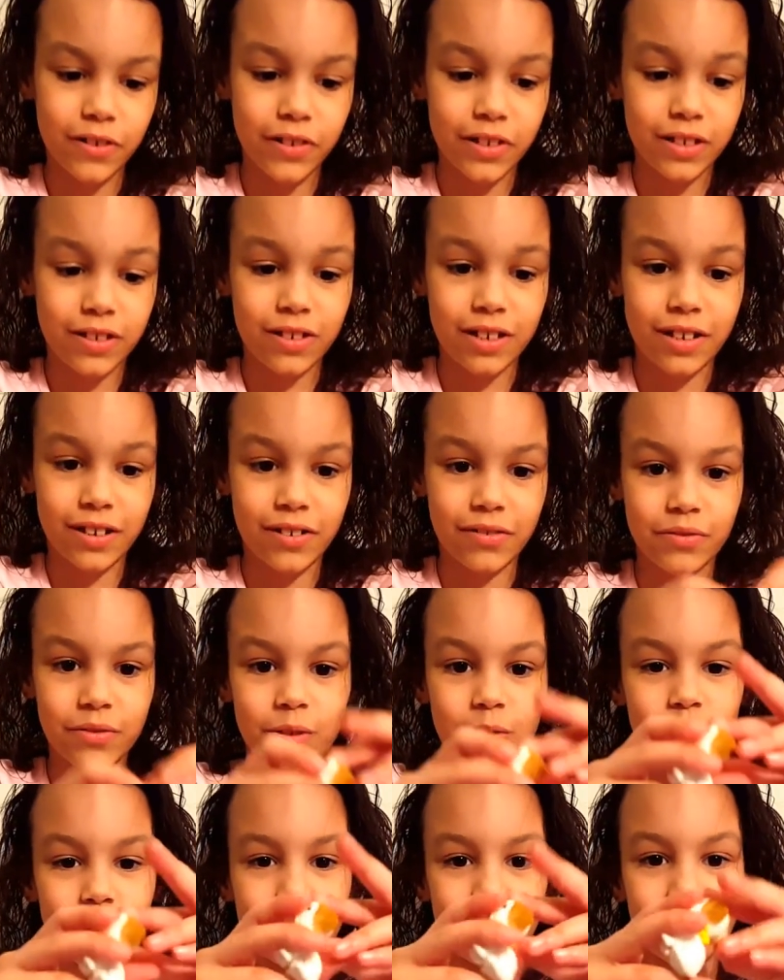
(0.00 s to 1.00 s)
kind of
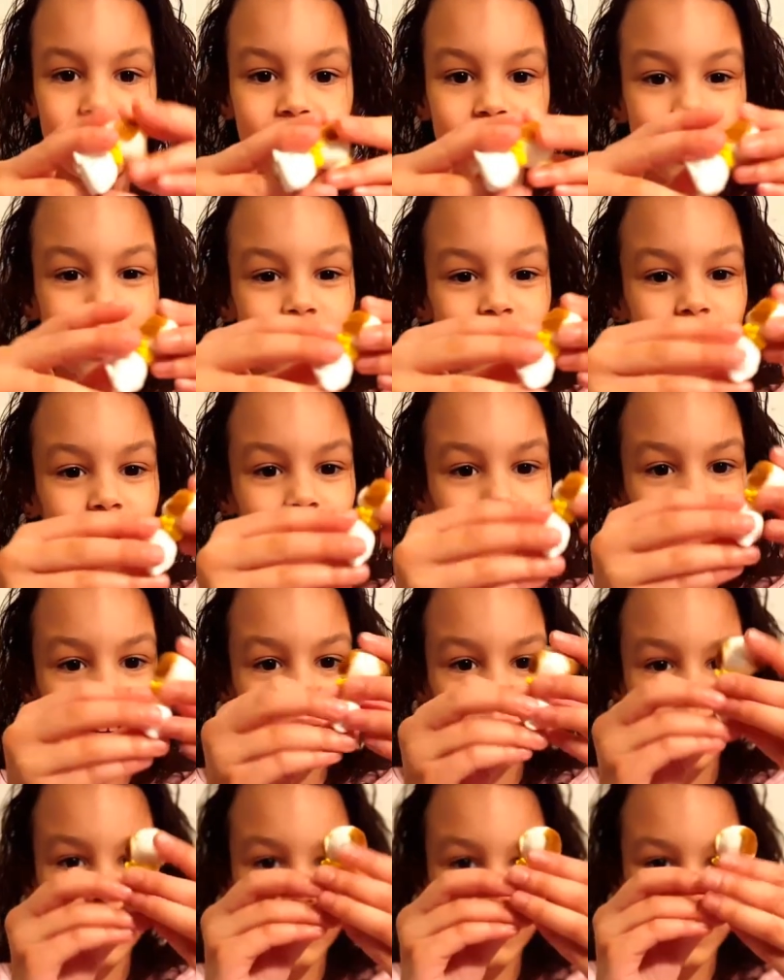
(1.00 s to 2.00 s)
soft. Well,
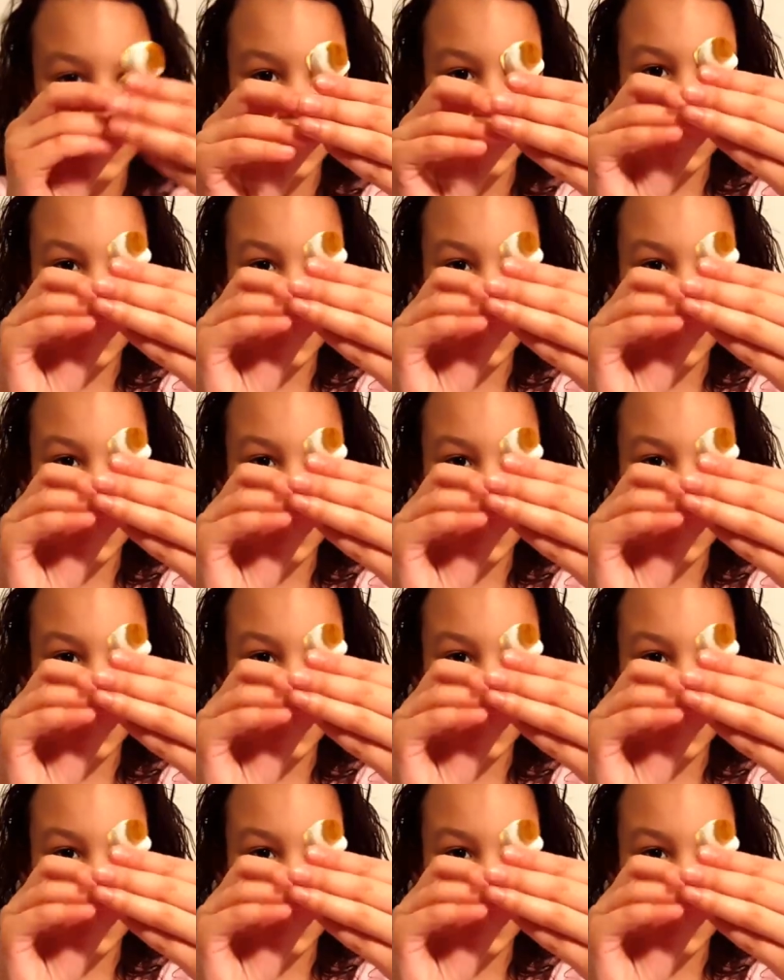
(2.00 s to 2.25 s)
all of them are